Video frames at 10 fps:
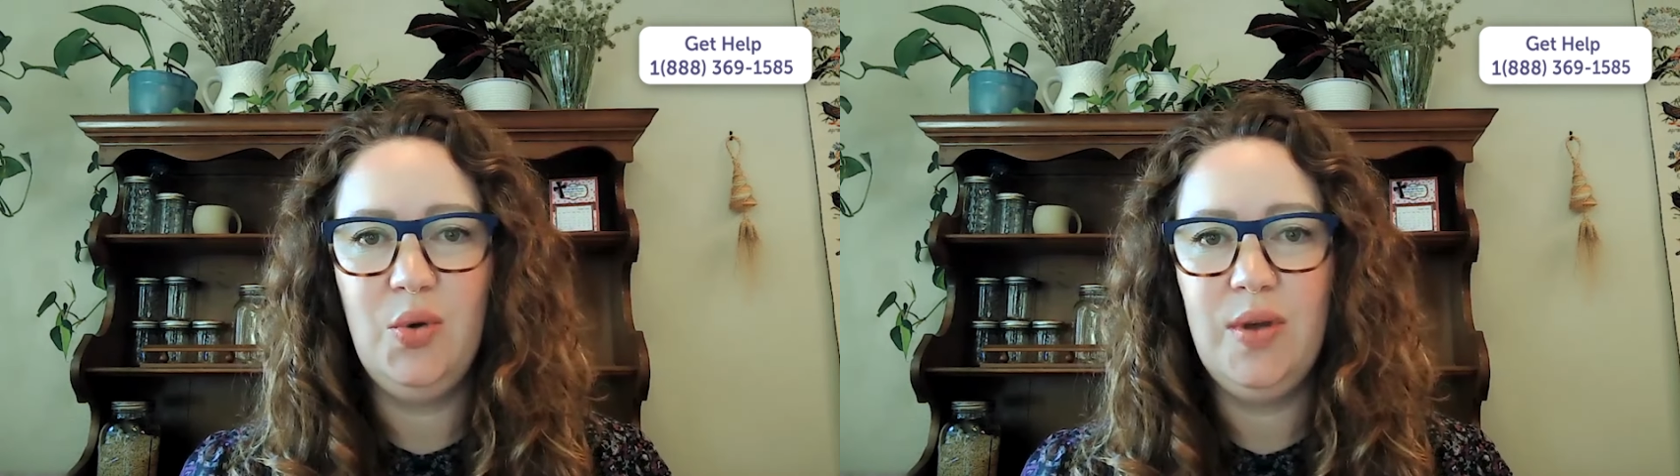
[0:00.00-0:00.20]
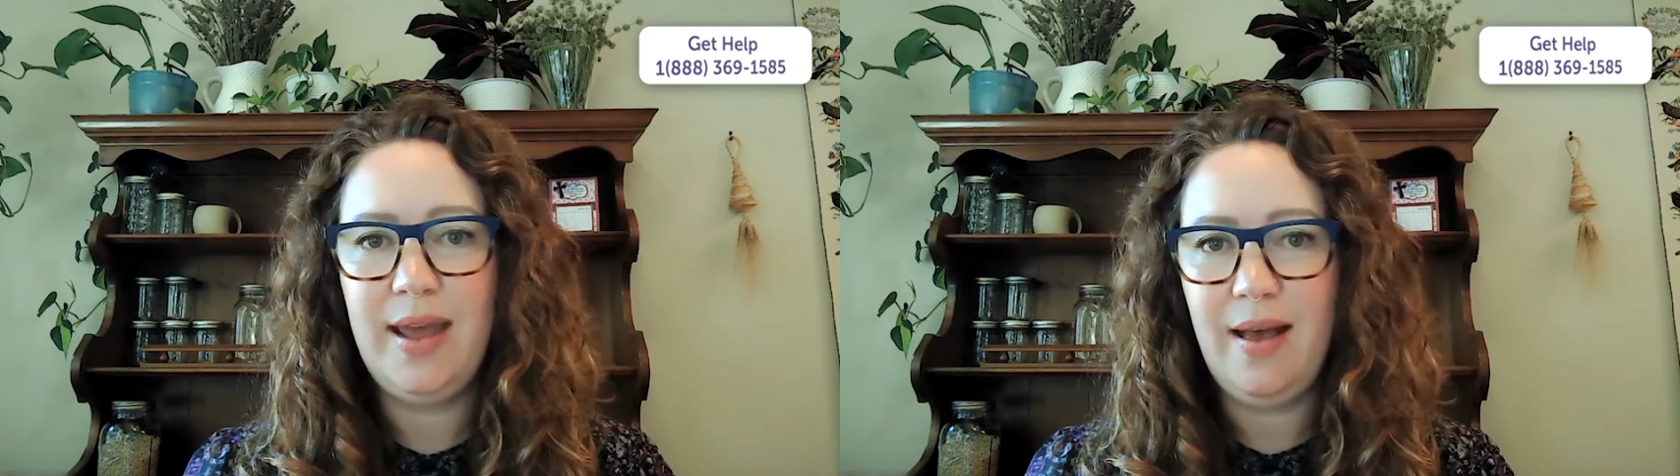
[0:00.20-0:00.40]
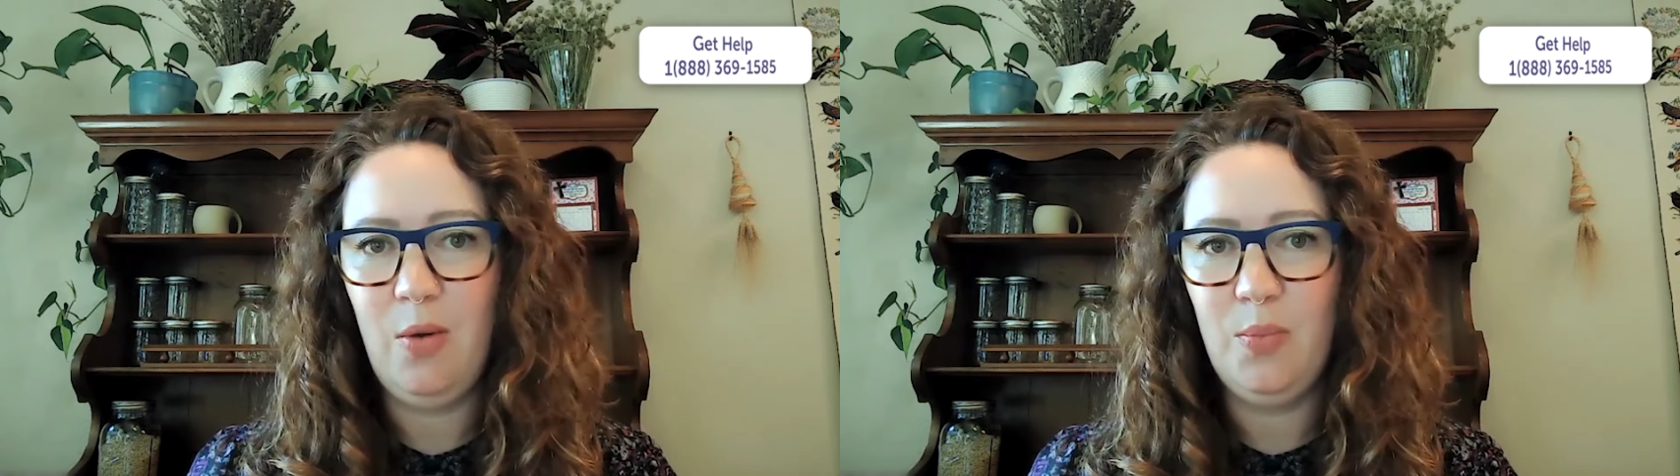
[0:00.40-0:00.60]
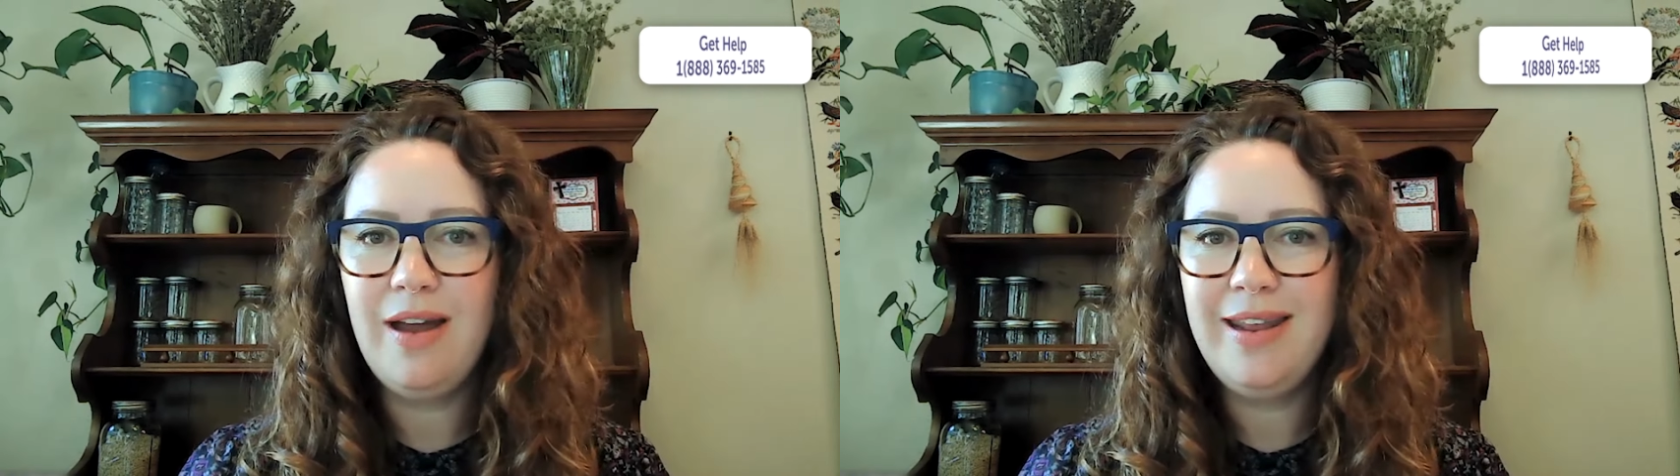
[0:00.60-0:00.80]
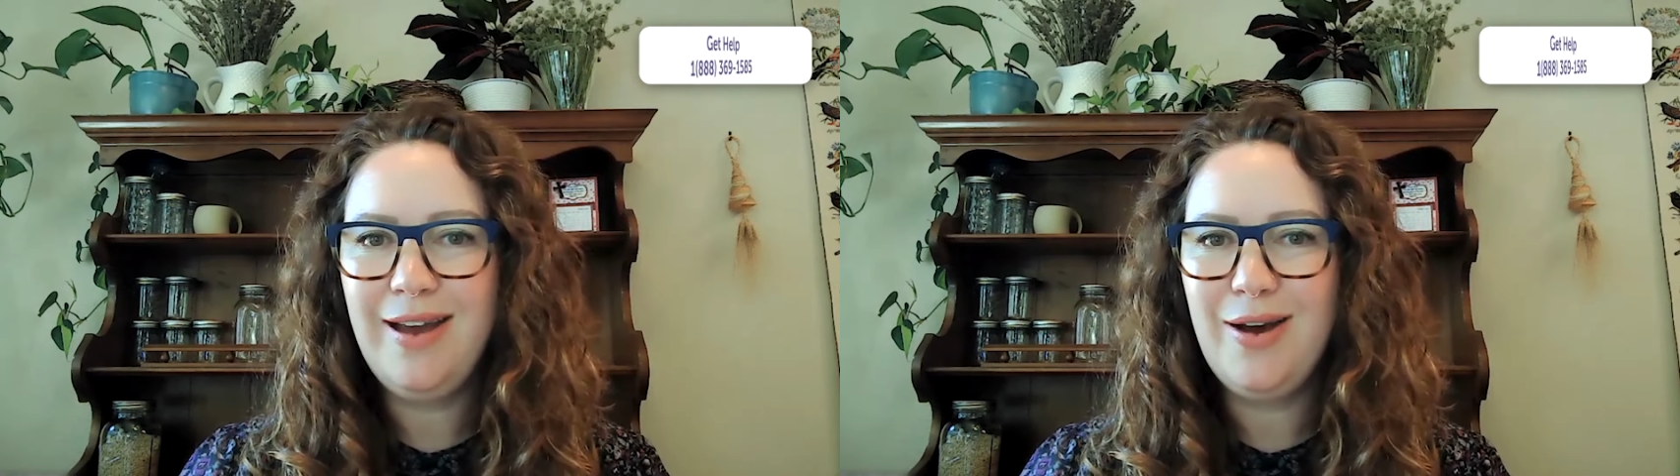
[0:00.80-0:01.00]
who can help.
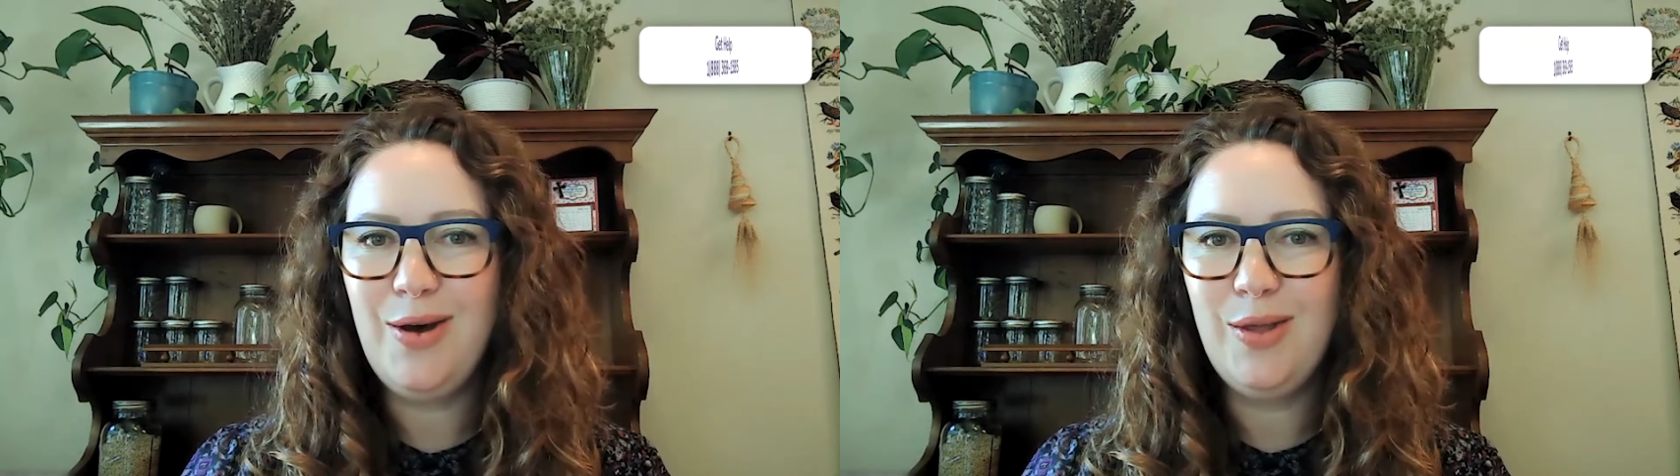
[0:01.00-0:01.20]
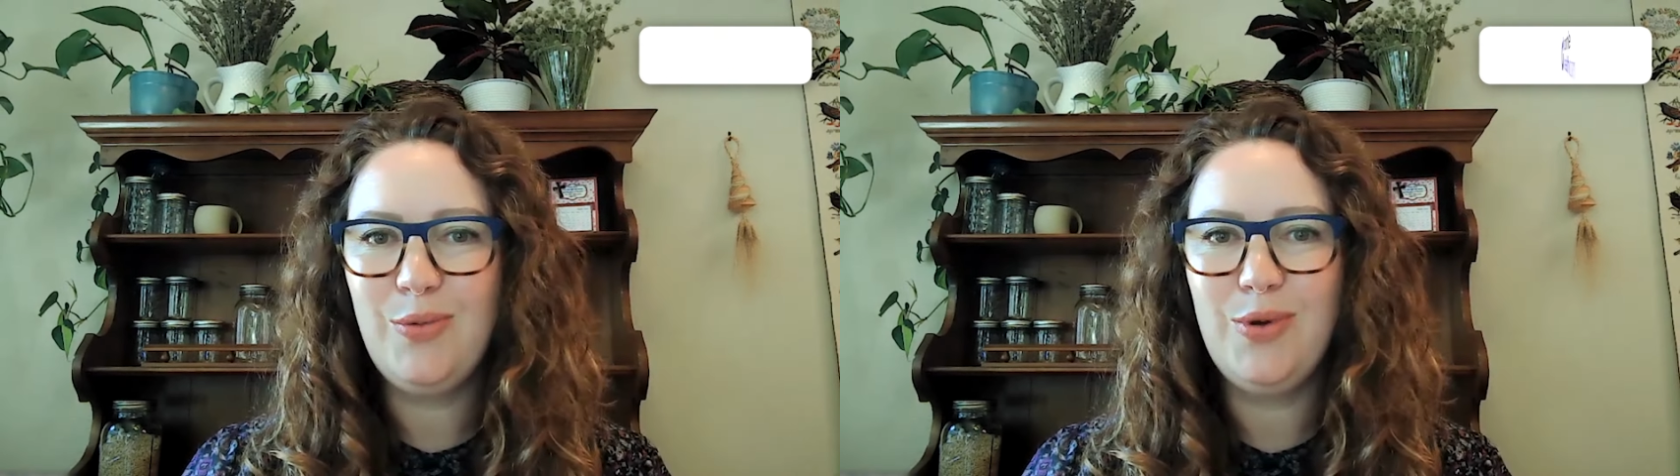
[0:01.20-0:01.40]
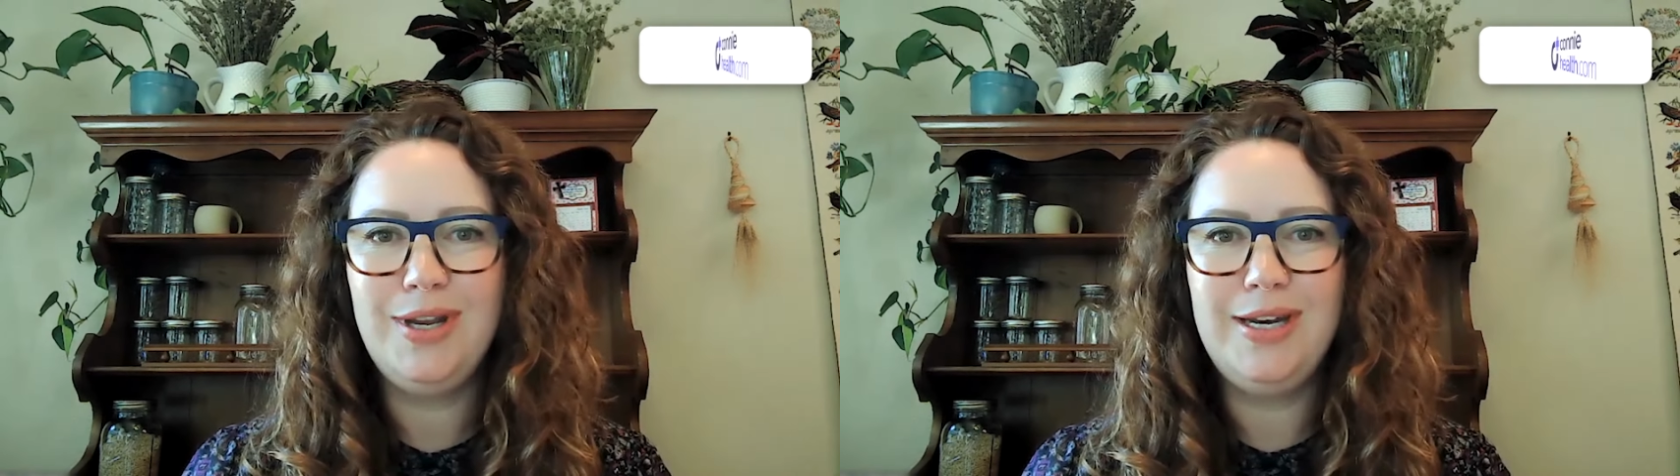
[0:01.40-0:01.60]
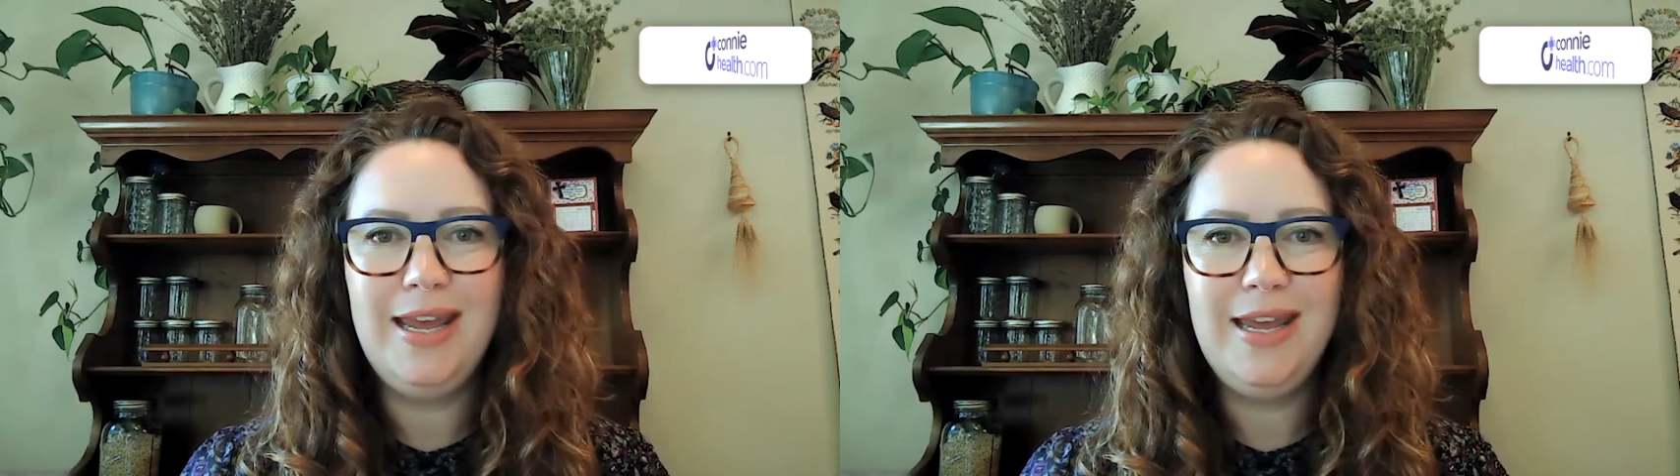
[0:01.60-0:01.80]
Connie Health wrote an